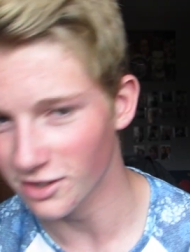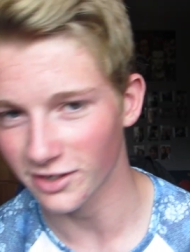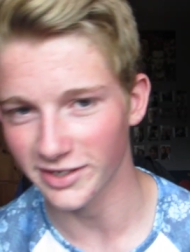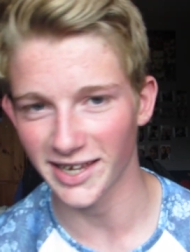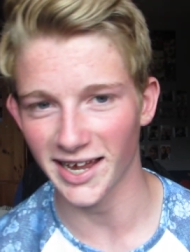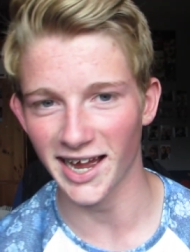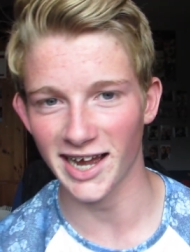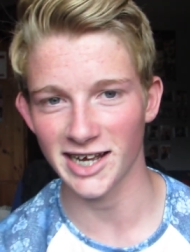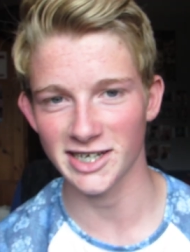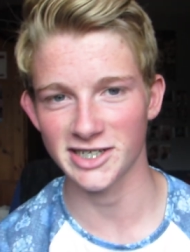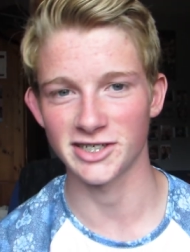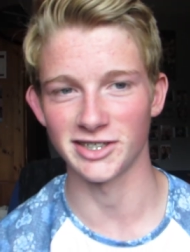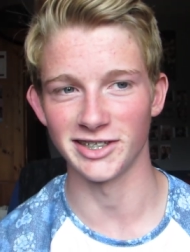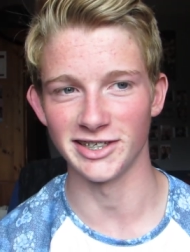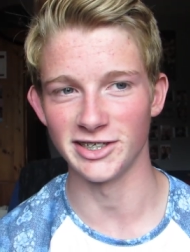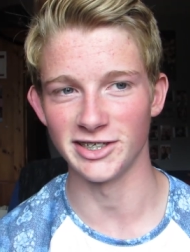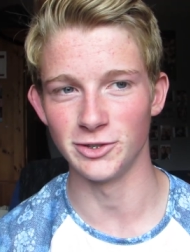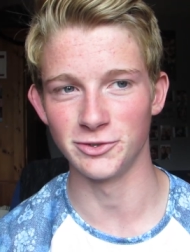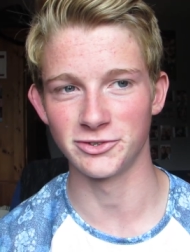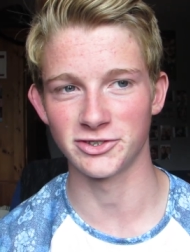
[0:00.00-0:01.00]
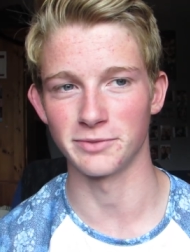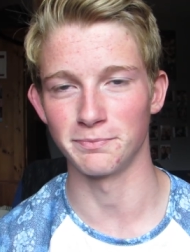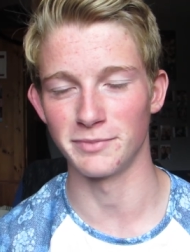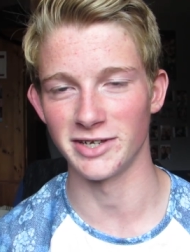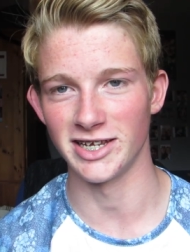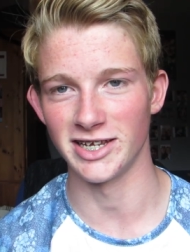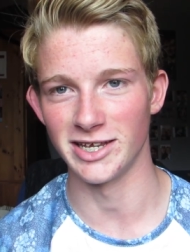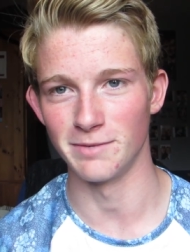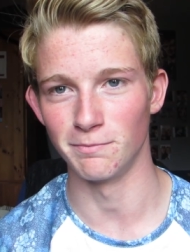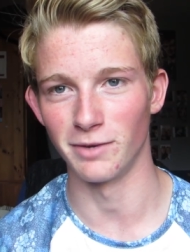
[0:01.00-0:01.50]
like it actually used to
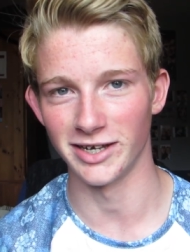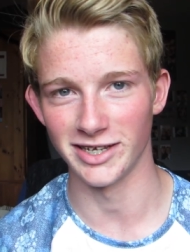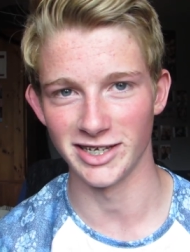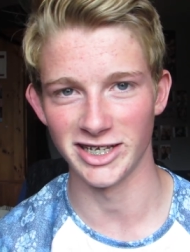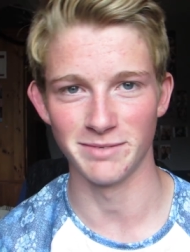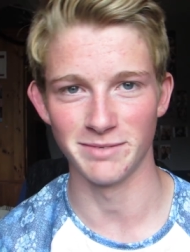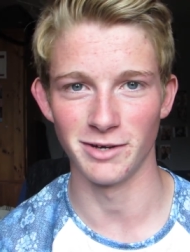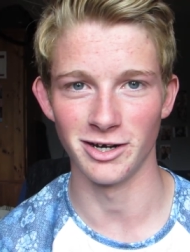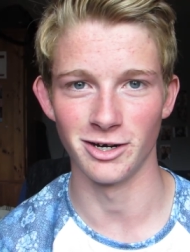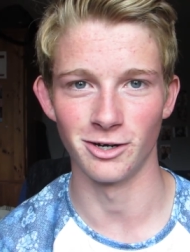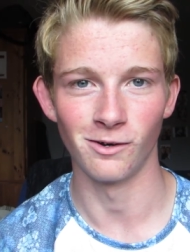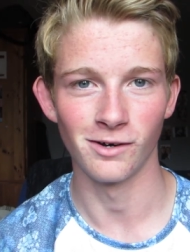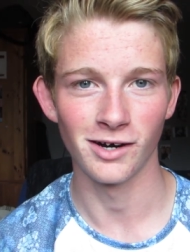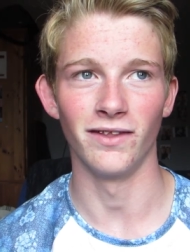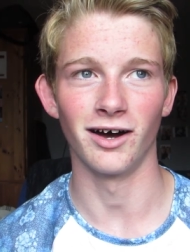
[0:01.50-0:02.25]
be in my email.